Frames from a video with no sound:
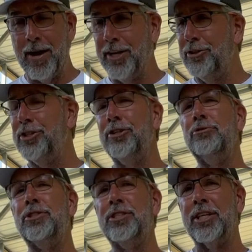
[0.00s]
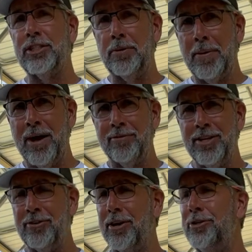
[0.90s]
I used to use 60 pound
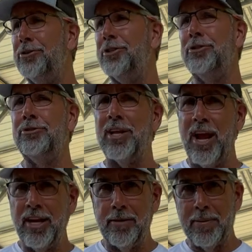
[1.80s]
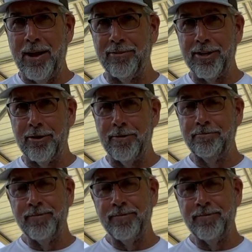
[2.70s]
leader, I used to use 80 pound leader,